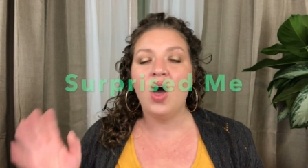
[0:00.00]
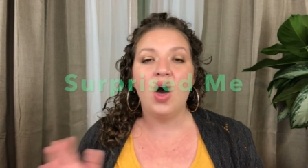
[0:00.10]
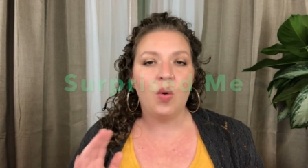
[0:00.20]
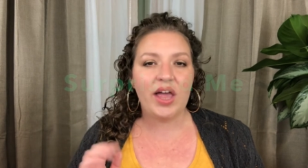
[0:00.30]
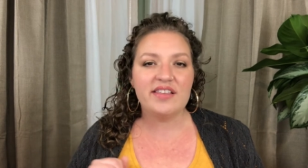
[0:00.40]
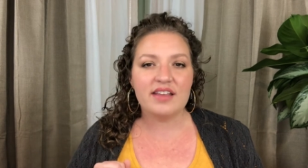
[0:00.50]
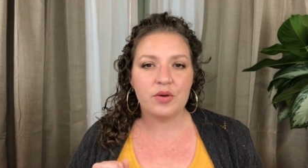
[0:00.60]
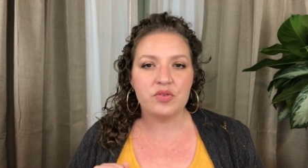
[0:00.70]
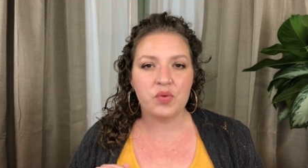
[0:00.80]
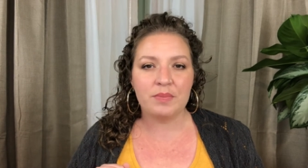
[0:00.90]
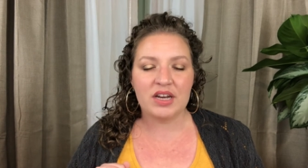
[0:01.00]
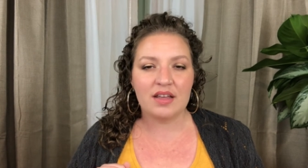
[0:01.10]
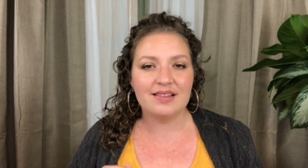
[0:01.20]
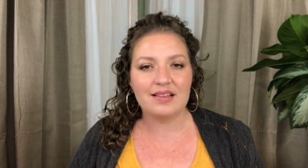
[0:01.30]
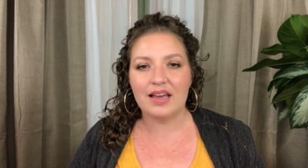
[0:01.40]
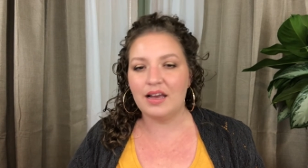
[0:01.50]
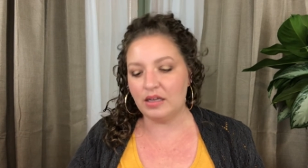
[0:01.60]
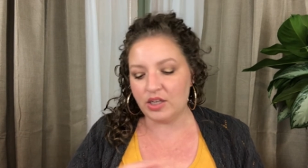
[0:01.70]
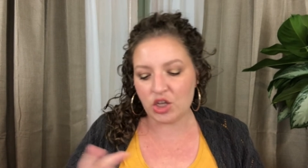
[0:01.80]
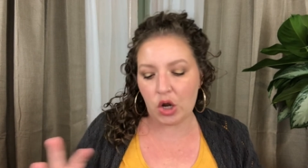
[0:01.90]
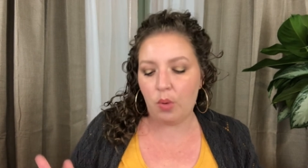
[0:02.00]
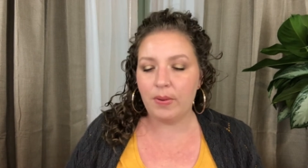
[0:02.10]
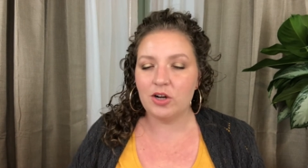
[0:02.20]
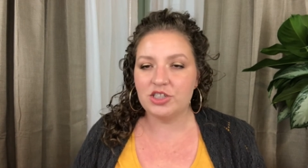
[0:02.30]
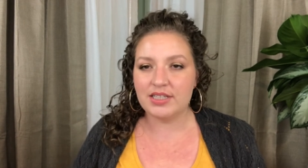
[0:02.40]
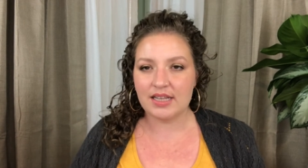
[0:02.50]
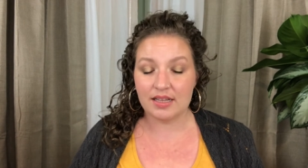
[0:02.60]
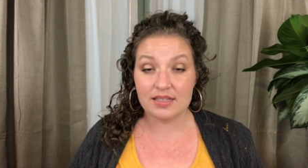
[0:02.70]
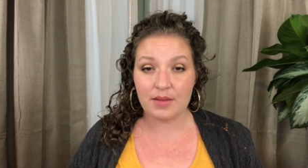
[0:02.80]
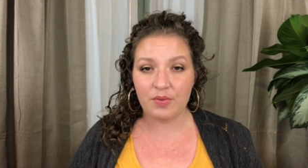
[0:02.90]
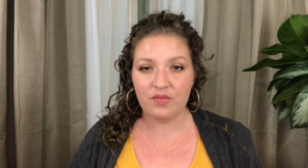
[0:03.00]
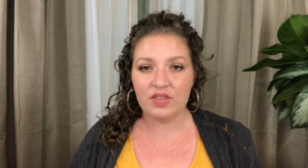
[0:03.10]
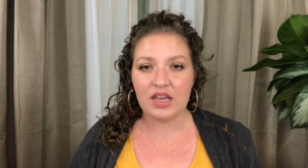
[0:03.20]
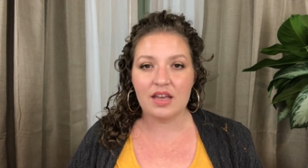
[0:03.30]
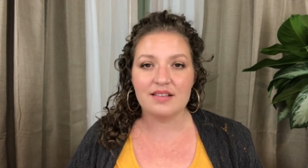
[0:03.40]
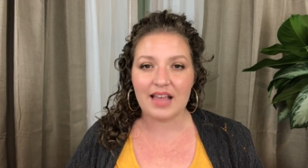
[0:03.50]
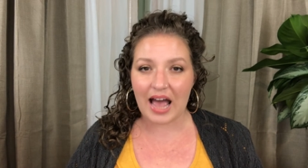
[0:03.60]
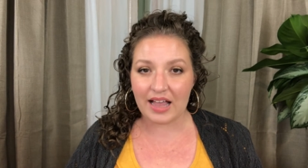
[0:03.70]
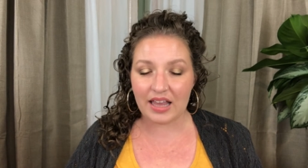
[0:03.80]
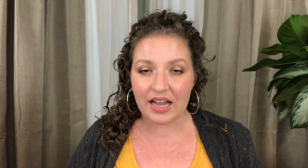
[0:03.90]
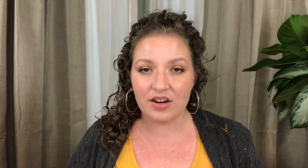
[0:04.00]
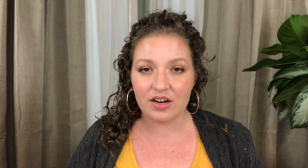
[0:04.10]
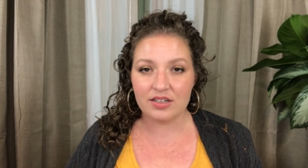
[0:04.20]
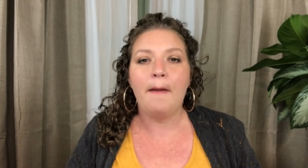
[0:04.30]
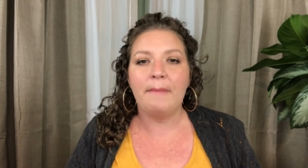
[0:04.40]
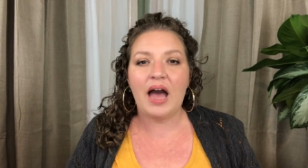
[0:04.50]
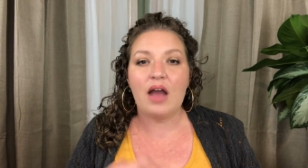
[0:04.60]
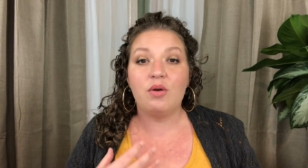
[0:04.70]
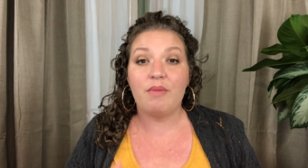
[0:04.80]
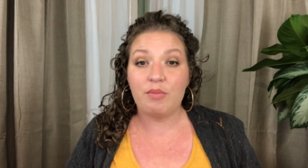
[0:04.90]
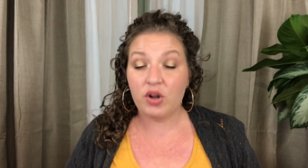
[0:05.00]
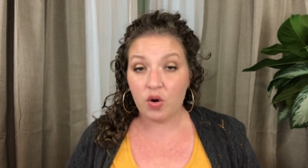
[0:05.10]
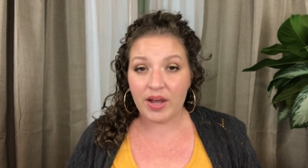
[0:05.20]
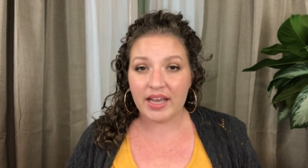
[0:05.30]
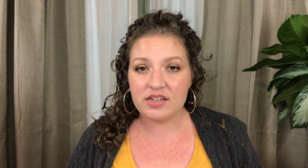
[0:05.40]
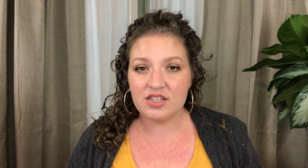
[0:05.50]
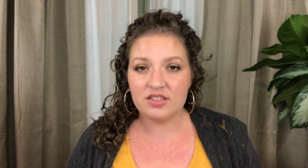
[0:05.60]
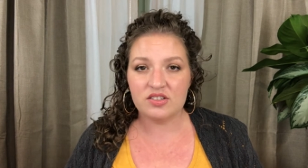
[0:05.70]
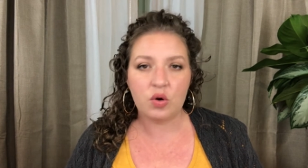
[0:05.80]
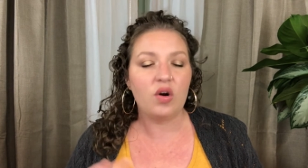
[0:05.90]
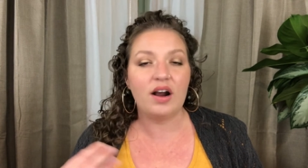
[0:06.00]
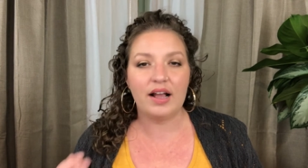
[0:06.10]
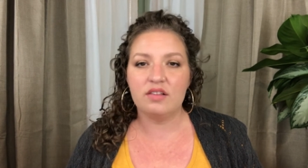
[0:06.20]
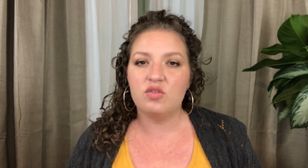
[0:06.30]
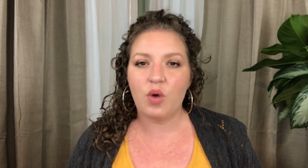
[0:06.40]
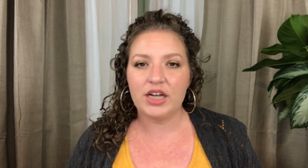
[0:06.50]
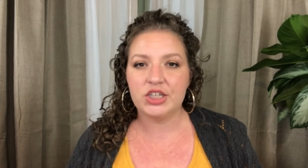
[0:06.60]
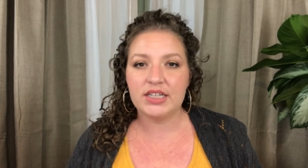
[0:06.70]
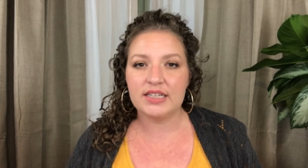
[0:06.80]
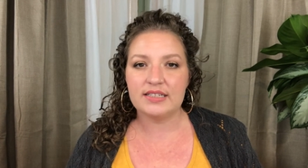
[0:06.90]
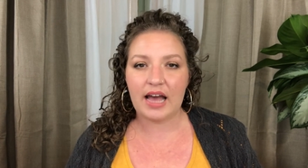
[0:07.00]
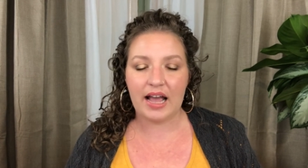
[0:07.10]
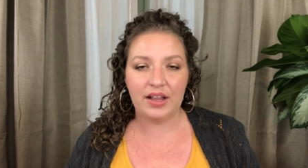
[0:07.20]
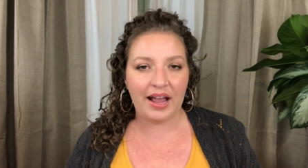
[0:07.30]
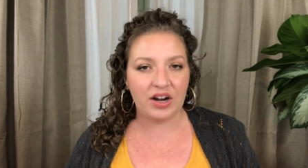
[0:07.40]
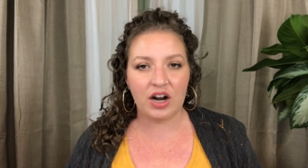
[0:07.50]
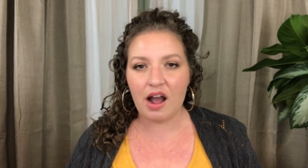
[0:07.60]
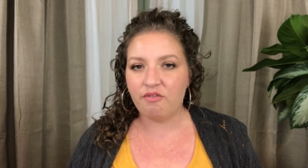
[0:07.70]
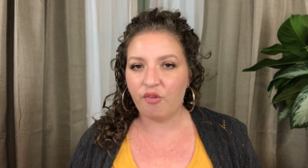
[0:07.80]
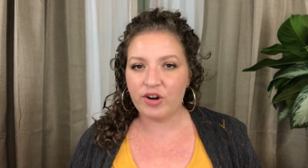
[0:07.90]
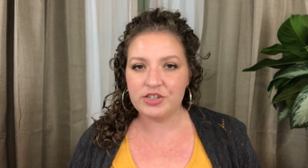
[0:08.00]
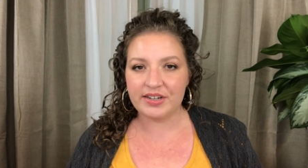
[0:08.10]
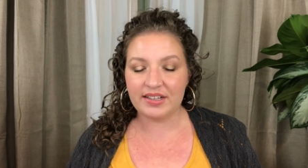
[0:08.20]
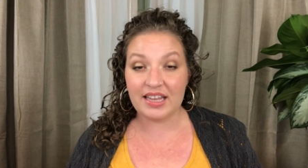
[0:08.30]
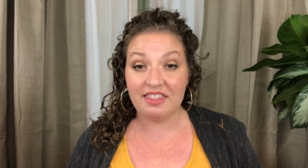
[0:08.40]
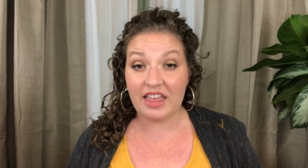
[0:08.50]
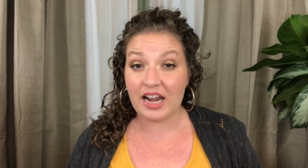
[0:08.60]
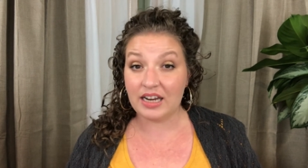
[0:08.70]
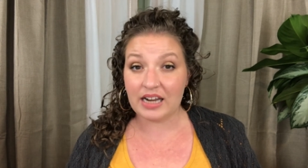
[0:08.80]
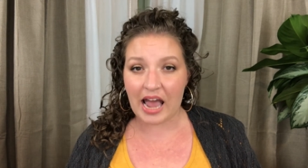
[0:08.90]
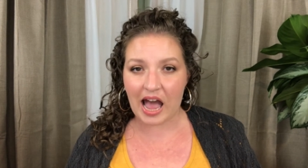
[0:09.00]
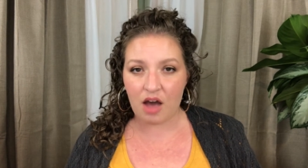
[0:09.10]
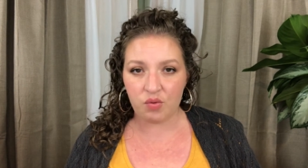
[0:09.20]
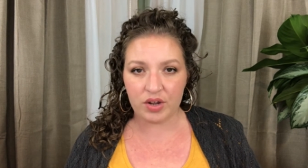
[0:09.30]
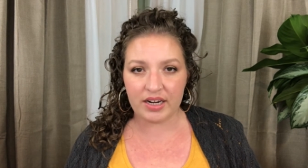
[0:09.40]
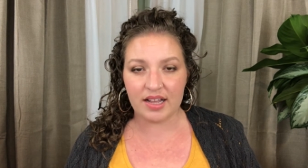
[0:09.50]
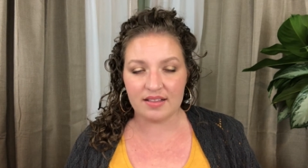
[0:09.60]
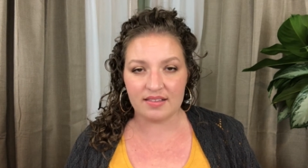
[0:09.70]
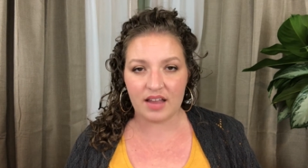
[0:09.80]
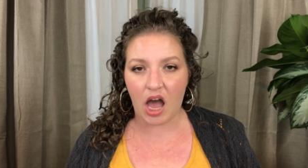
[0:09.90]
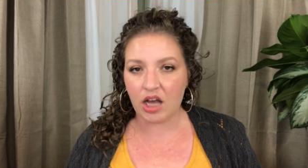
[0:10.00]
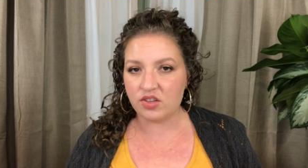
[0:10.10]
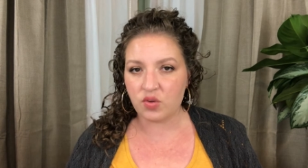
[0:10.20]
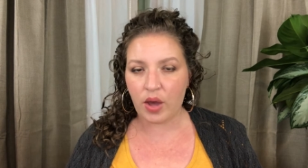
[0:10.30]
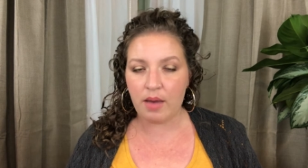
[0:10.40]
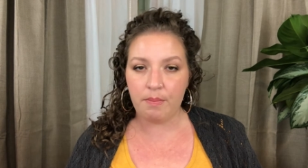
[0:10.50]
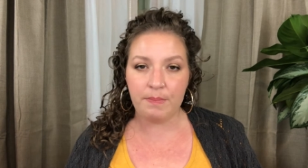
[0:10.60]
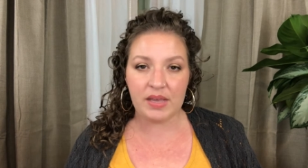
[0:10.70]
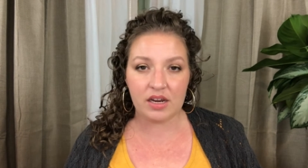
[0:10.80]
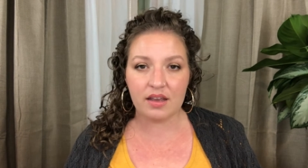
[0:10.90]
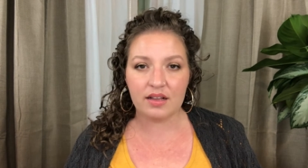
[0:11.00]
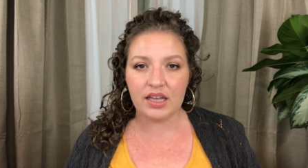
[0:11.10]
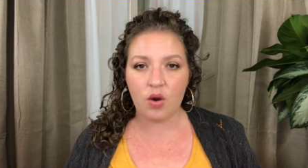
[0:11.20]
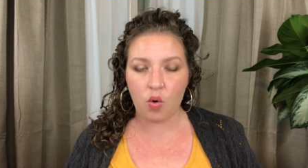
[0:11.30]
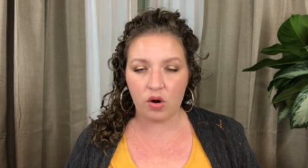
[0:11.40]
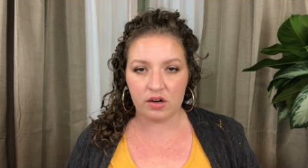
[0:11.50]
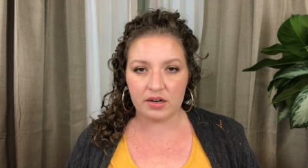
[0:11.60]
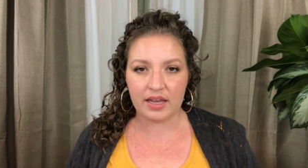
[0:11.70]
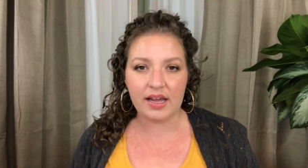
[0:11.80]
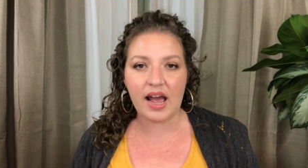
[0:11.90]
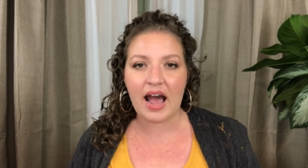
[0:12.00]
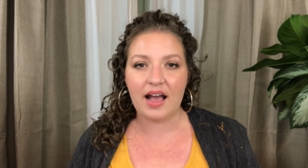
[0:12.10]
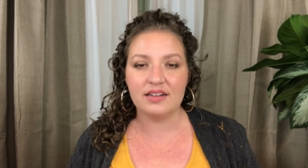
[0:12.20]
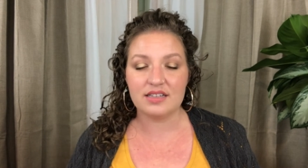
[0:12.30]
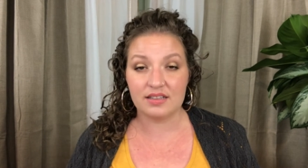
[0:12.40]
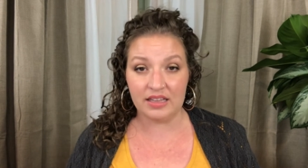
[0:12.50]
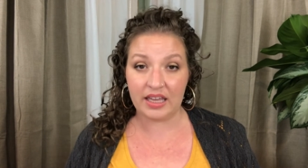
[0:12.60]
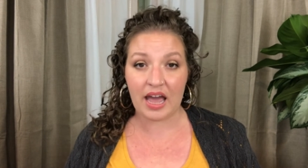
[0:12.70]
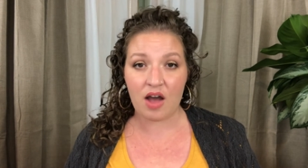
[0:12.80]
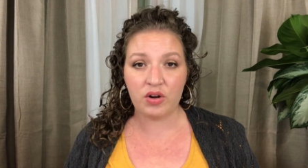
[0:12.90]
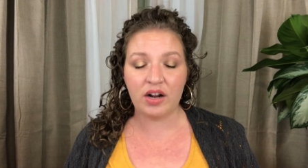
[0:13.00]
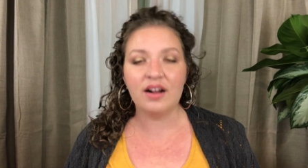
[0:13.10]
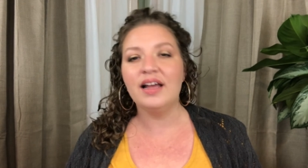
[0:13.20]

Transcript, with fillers: whilst I was reminiscing, you know, purchasing some of these highlighters, but I remember going into store and swatching this highlighter. Unfortunately, they didn't have one in stock, so I immediately ordered it at the counter,